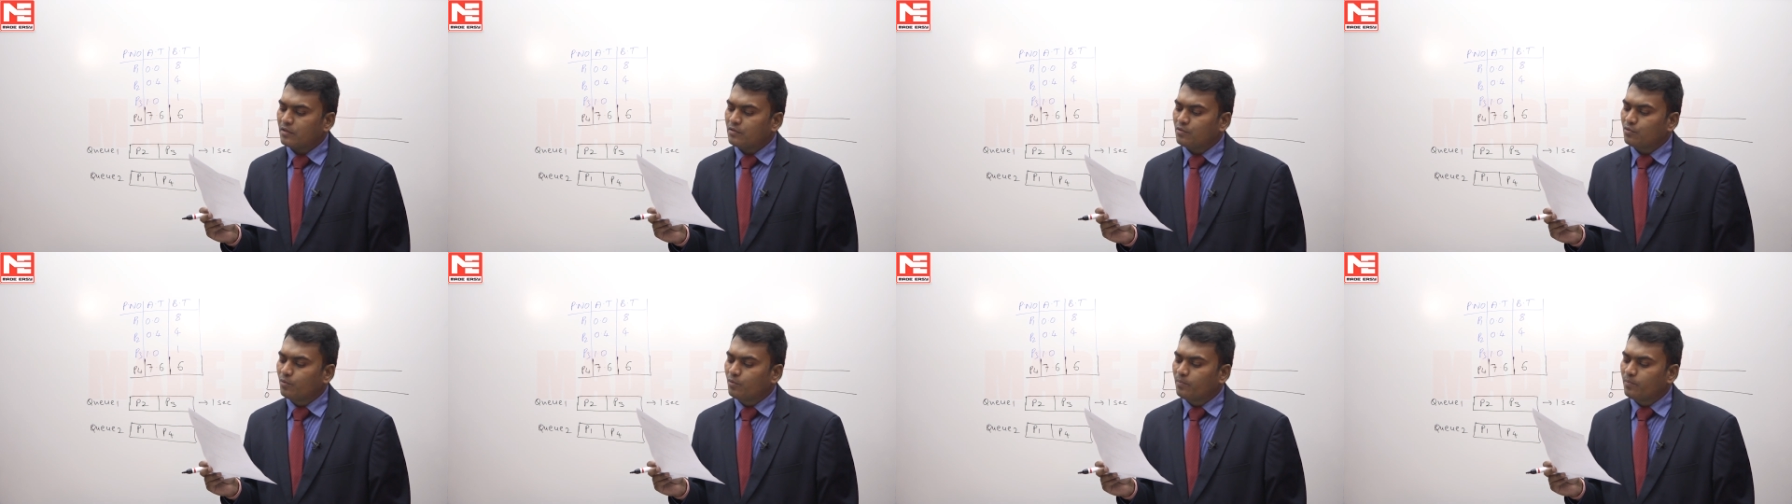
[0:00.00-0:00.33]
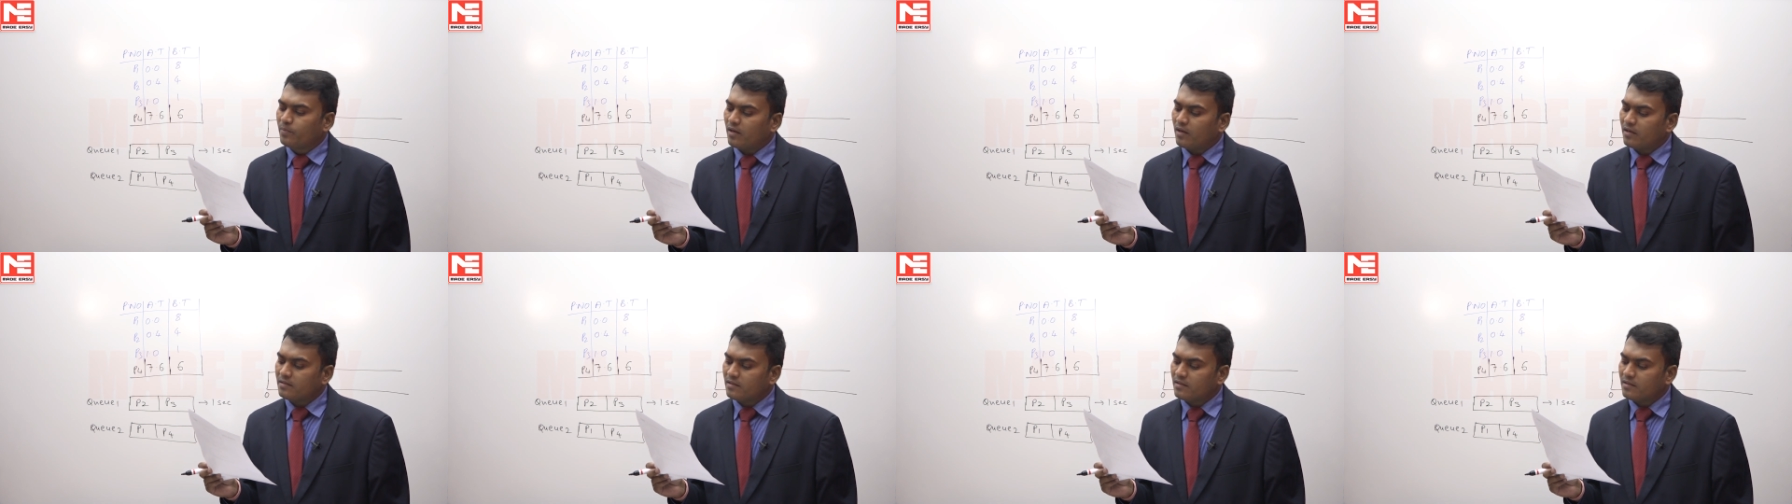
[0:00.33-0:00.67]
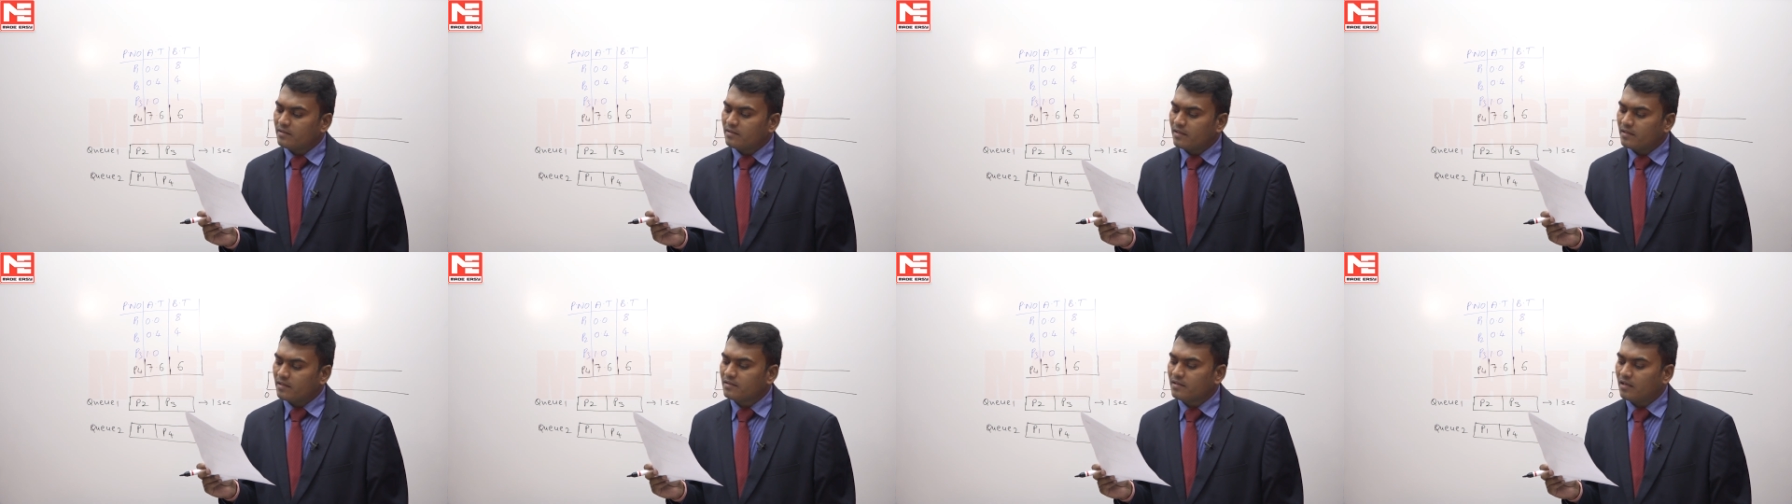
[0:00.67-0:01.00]
two
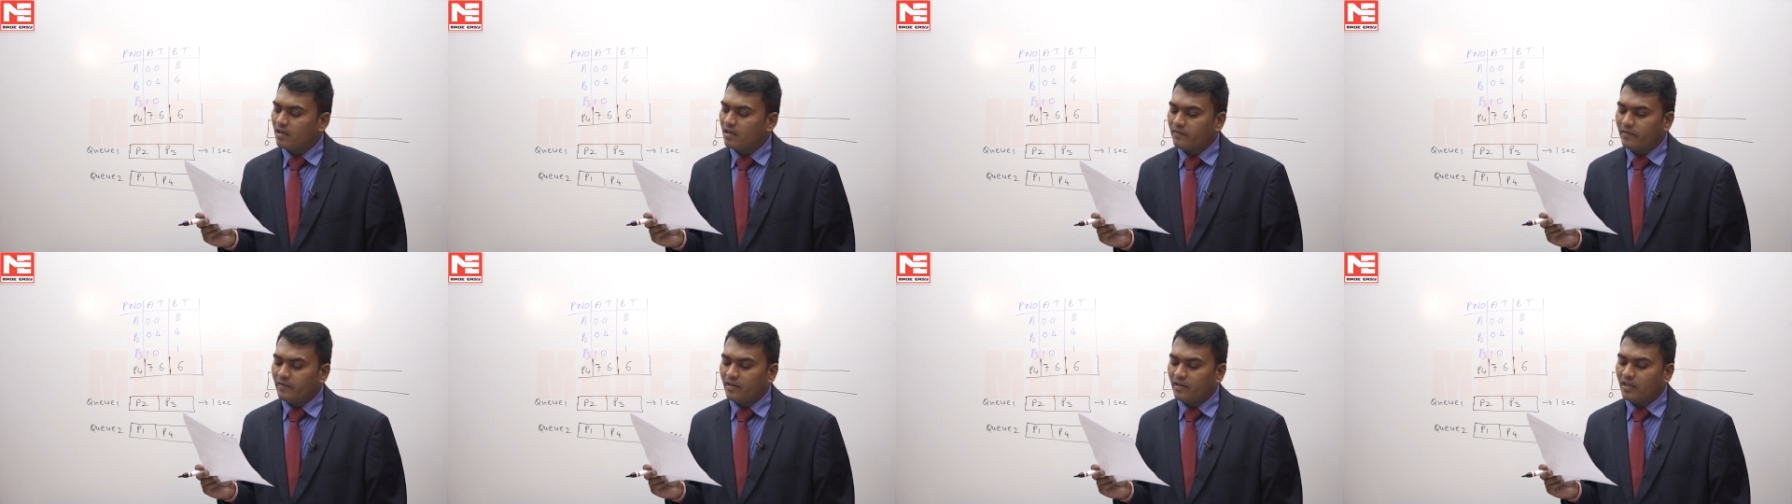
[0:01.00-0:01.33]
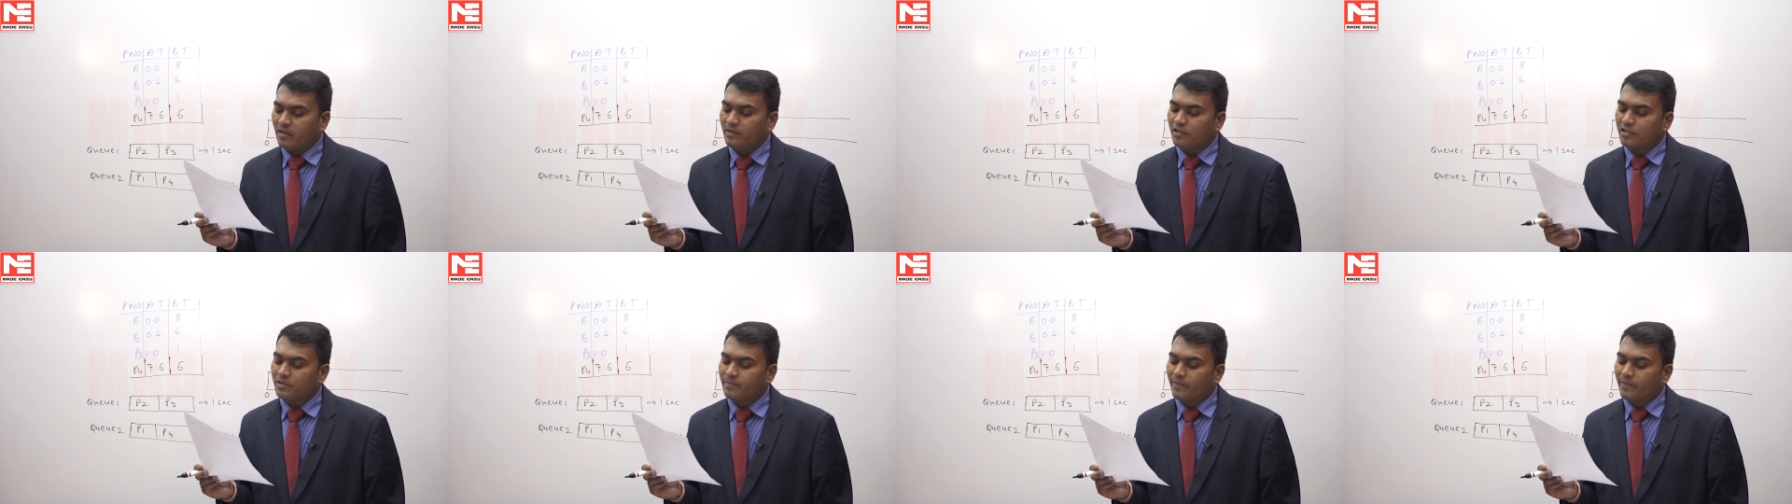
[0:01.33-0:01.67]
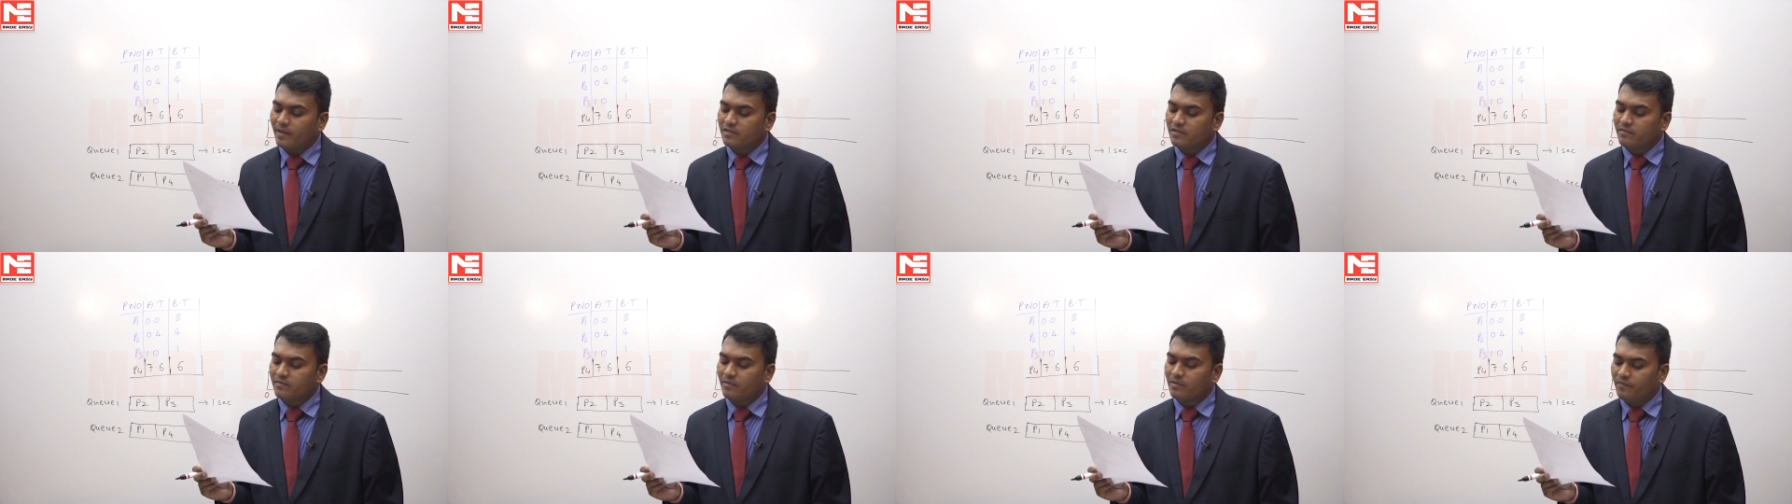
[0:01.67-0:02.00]
processes available
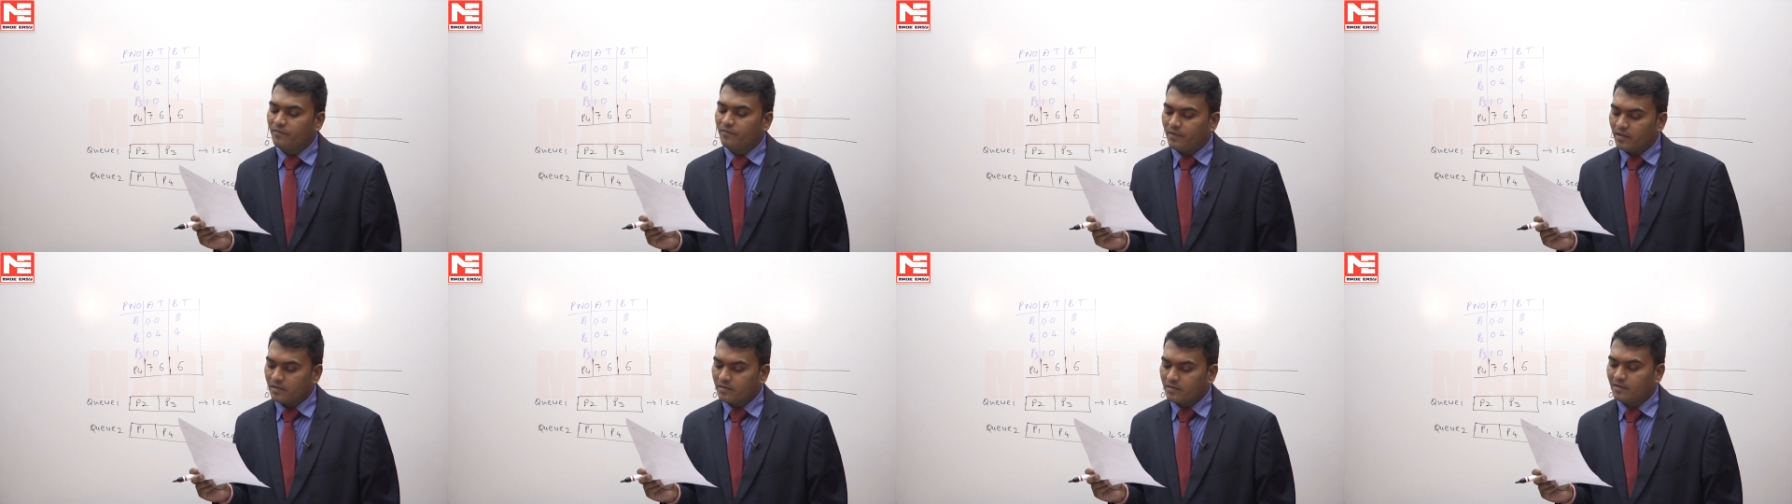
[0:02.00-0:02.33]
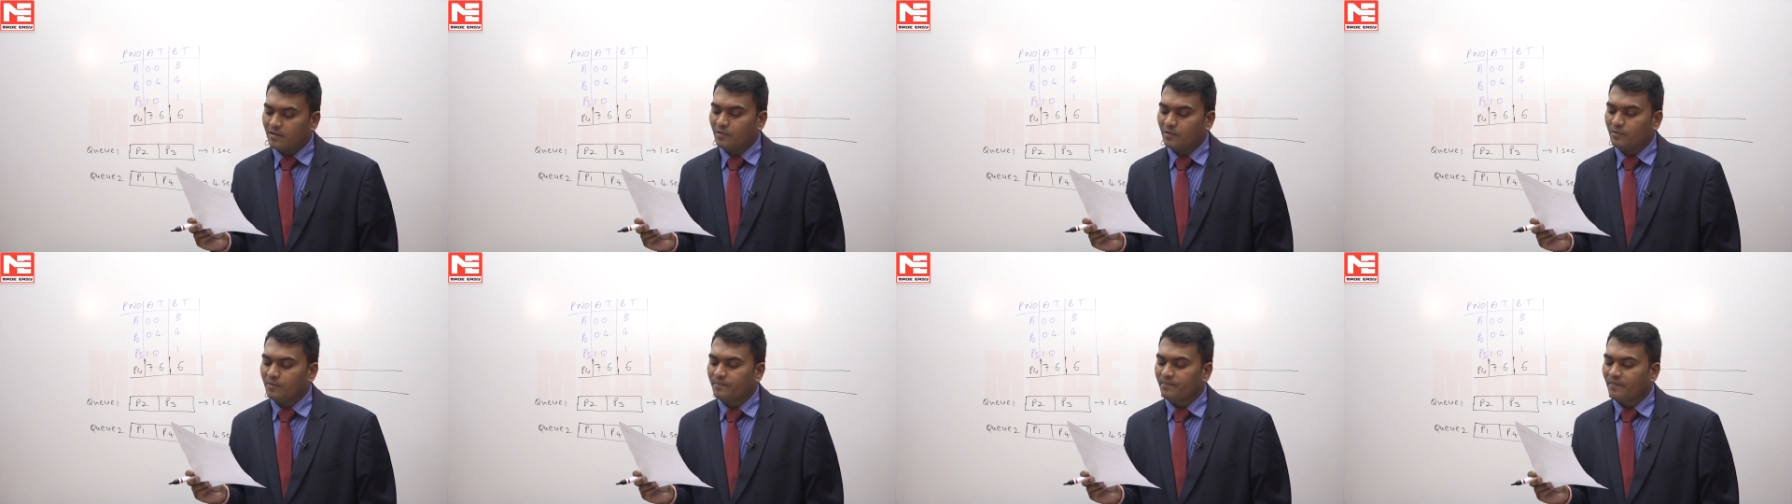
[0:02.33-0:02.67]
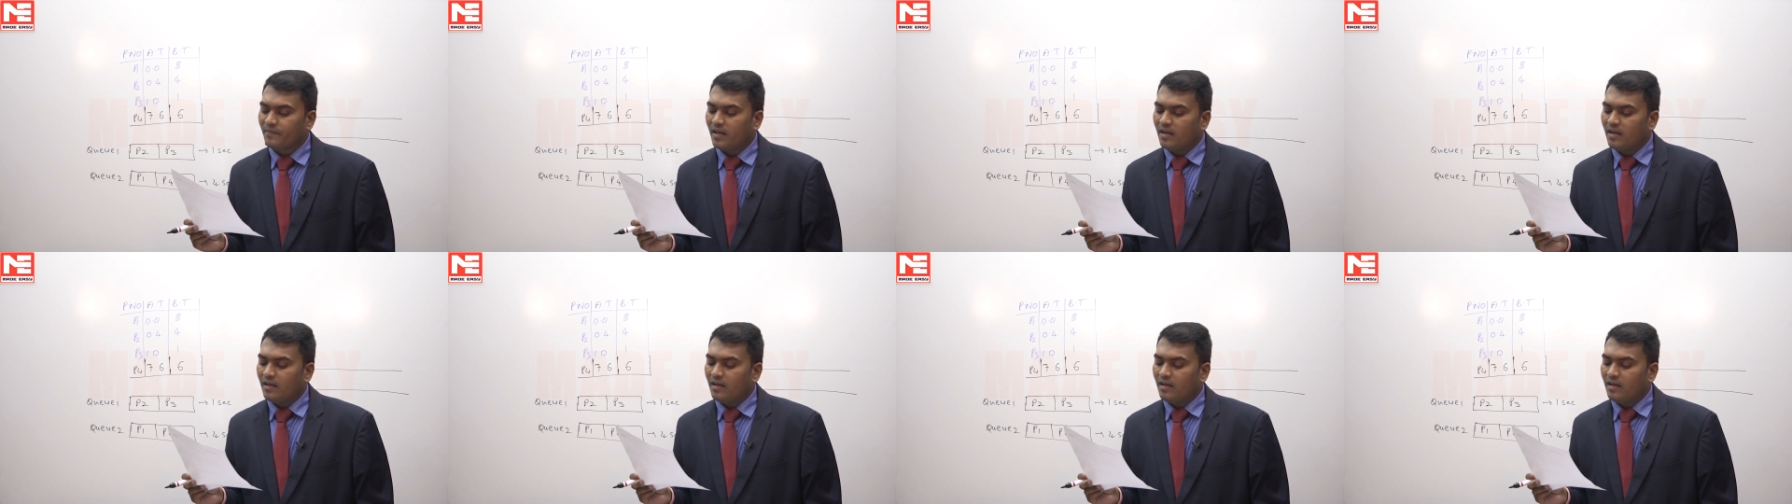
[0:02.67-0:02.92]
dispatched from the first queue